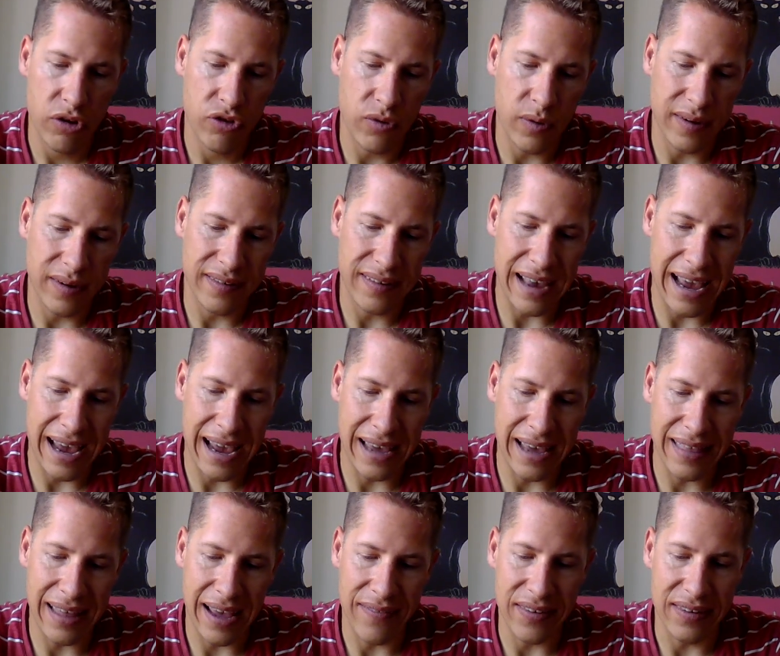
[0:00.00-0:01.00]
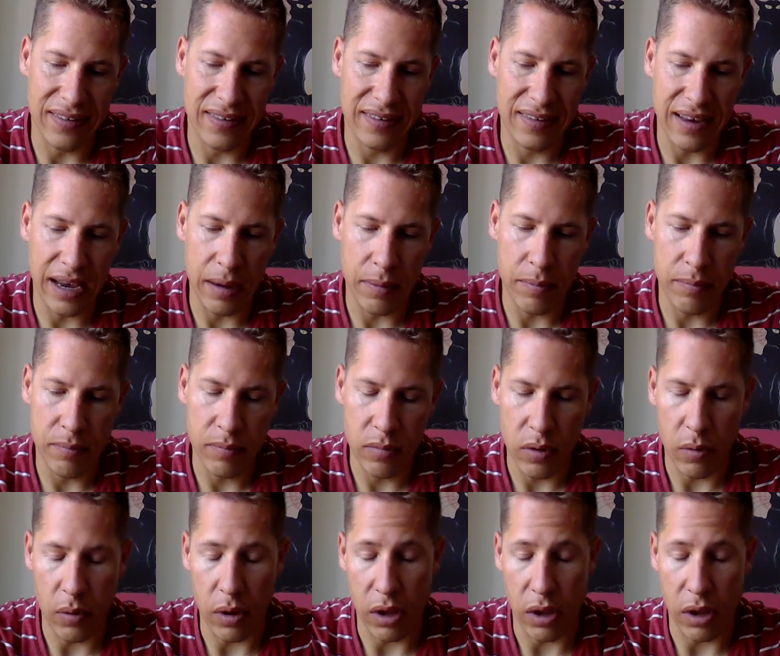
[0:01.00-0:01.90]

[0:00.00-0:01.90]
Choice A, they have the same,